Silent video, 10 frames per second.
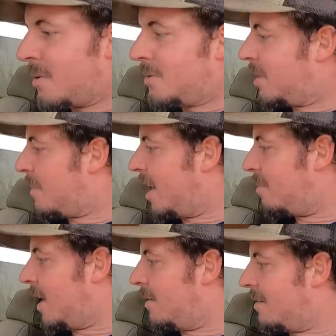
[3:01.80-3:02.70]
code
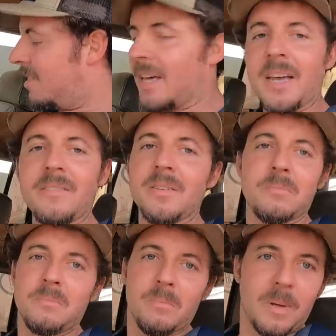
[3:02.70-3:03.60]
somehow, but I don't have a thing. I'm
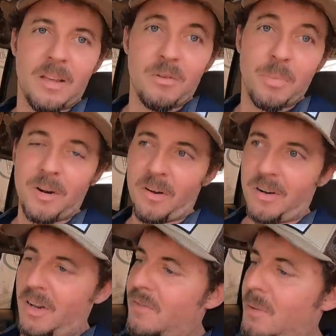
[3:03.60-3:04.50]
just, you've been
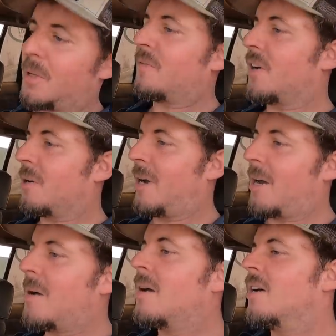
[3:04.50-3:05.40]
around enough of them, you can figure them
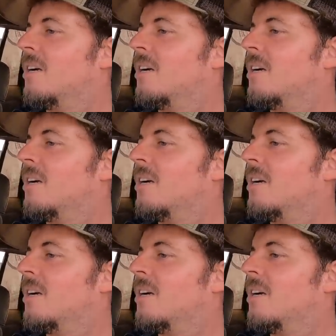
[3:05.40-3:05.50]
out.